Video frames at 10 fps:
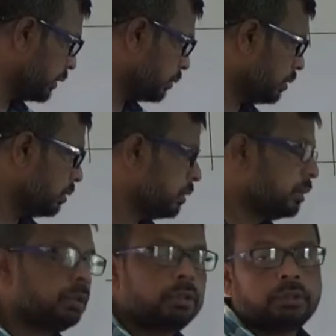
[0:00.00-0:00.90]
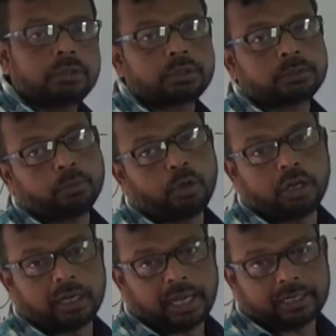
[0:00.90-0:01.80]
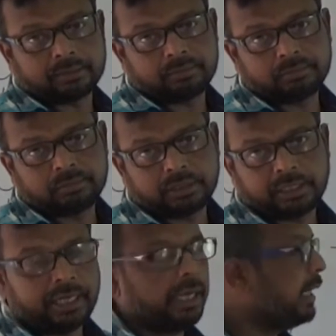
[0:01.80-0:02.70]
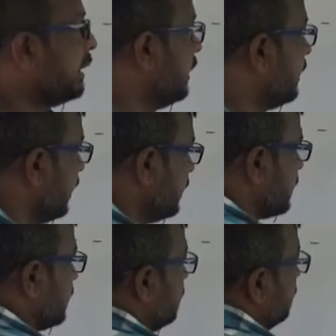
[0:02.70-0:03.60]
to small r, and it is